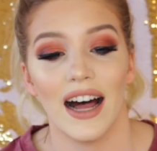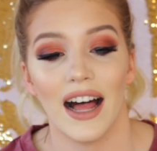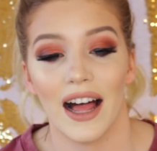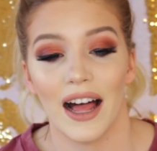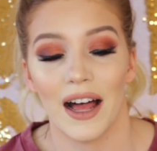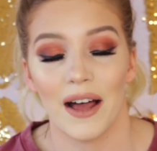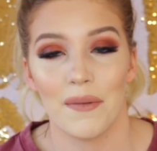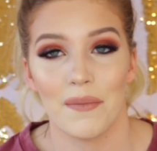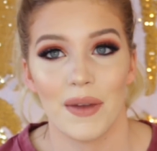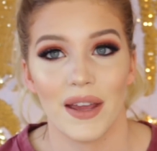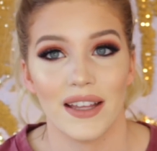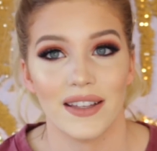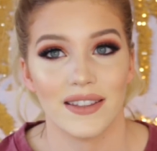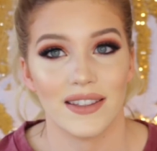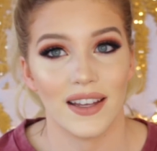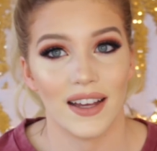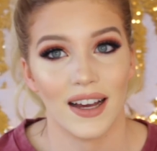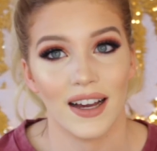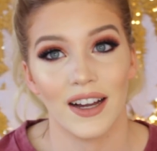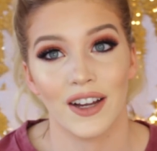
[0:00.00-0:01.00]

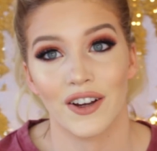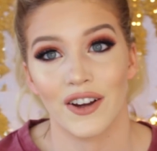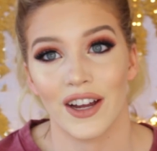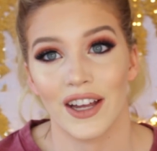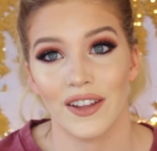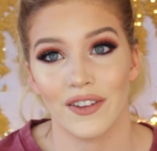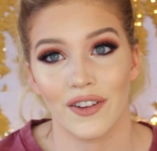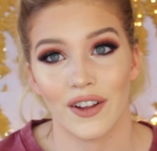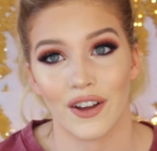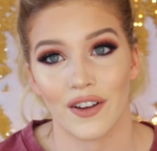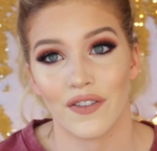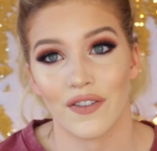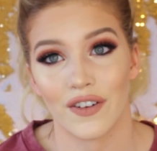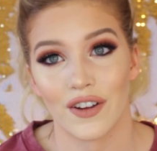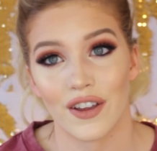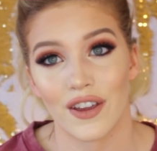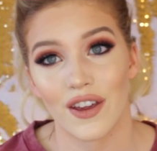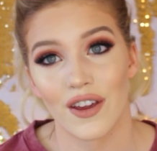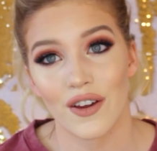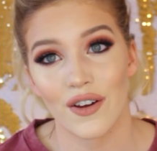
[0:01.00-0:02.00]
it's a great look
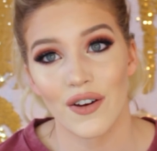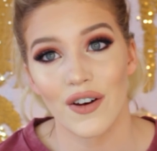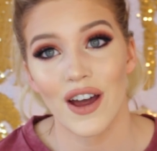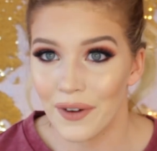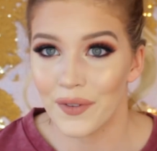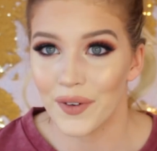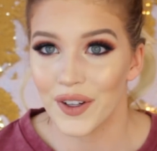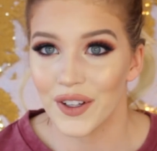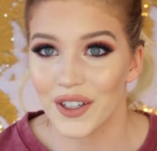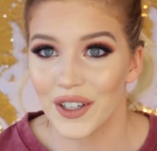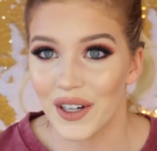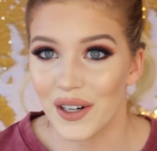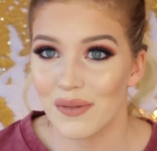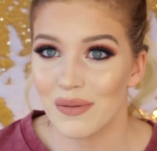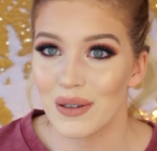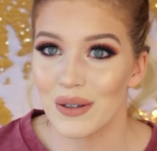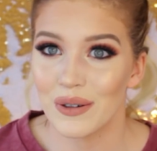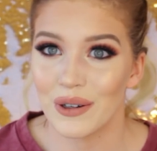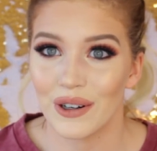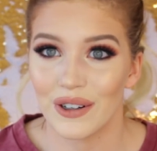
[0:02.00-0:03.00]
for you. I really
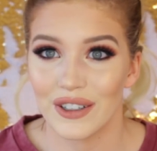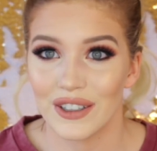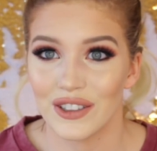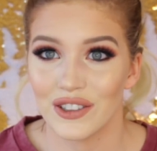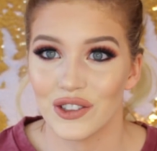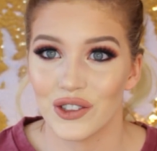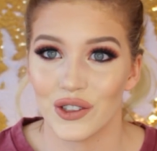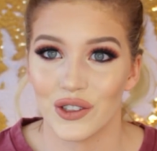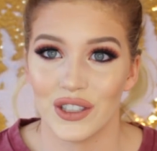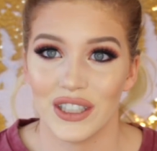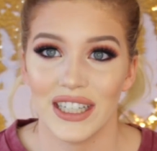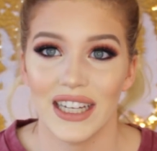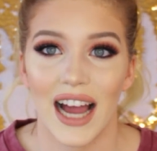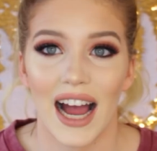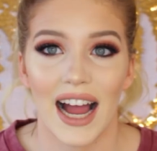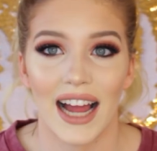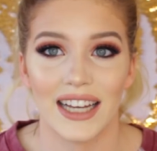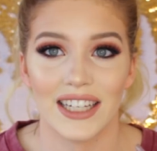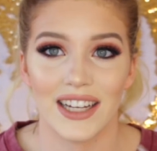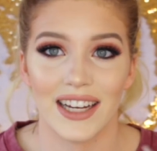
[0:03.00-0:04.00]
hope you all enjoy.
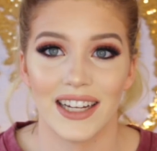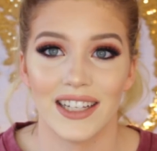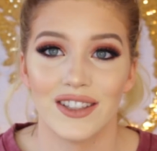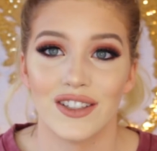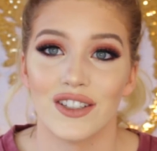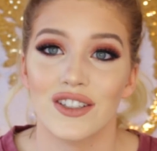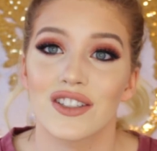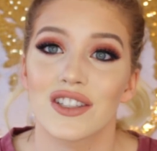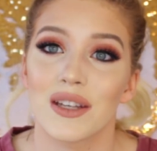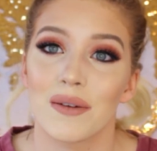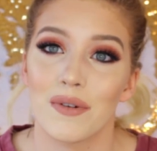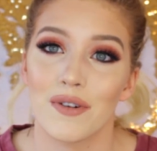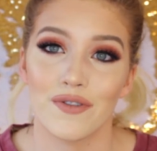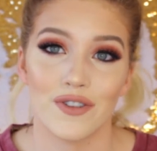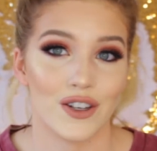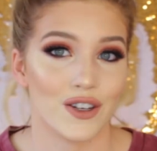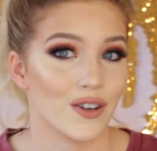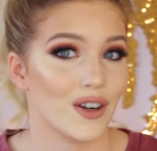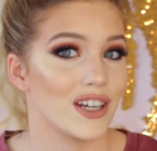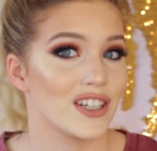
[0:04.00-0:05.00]
I answered some of
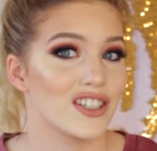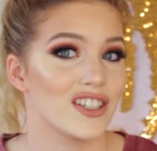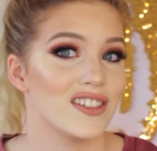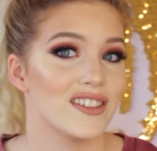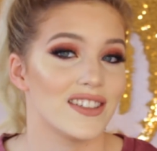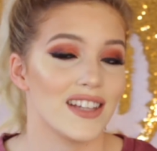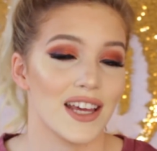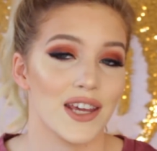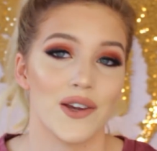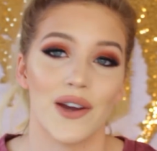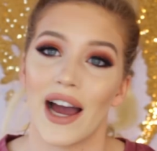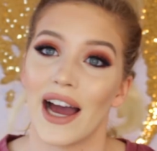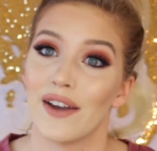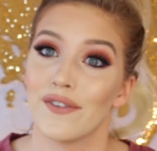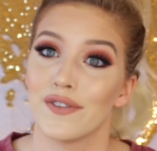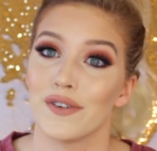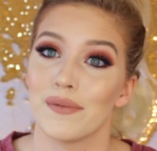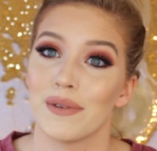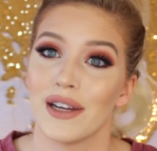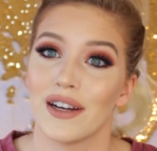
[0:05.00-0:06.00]
your questions that you
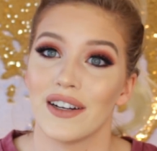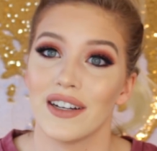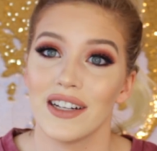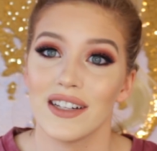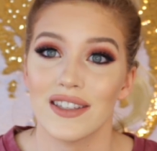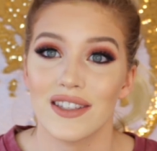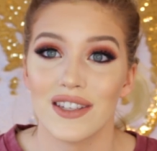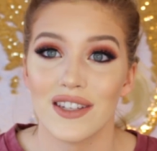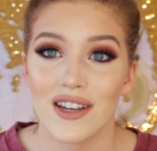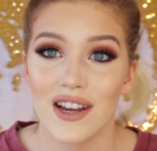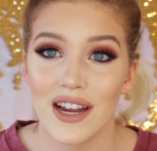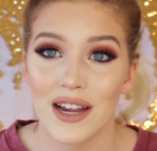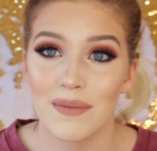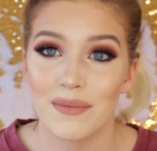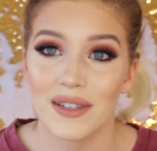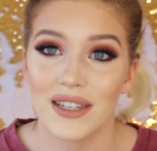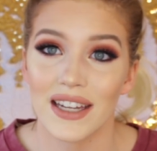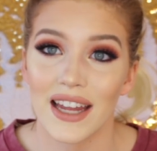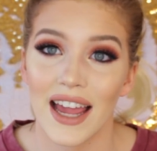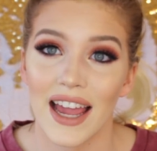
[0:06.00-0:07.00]
had for me on
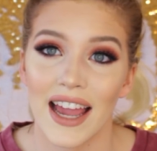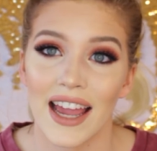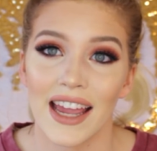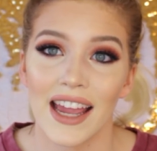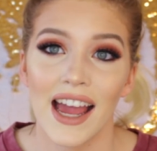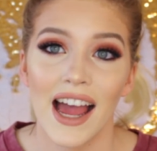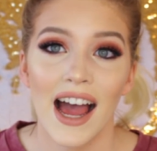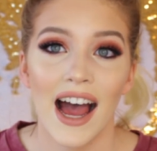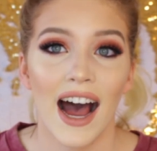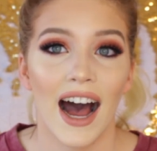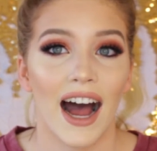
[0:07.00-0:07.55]
Instagram today.